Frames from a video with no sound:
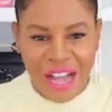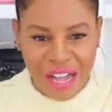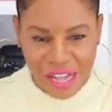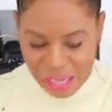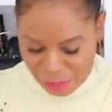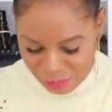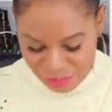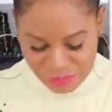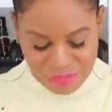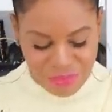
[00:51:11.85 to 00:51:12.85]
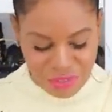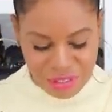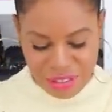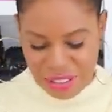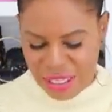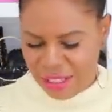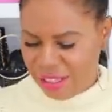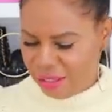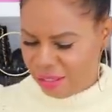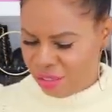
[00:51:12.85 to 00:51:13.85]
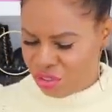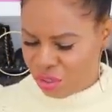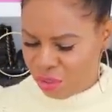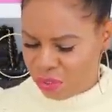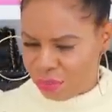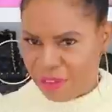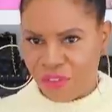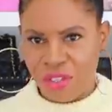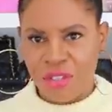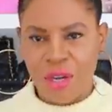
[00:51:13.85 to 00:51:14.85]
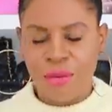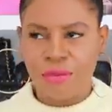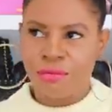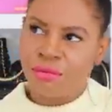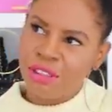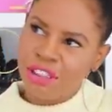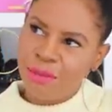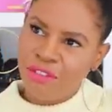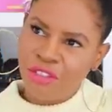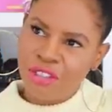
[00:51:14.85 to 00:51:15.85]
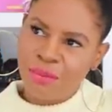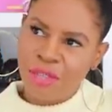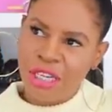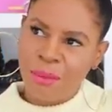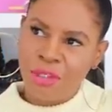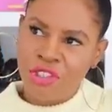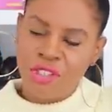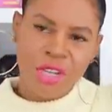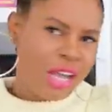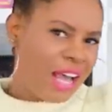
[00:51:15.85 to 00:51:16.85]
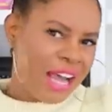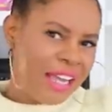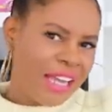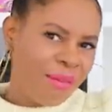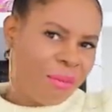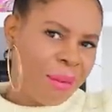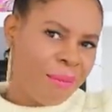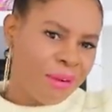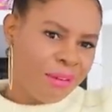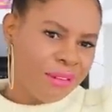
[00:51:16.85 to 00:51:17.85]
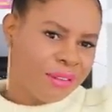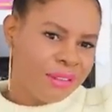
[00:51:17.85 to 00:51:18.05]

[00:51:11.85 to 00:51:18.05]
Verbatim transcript: Um, first, I think the Jodie was my first, no, is this my first Bottega purchase? I can't remember.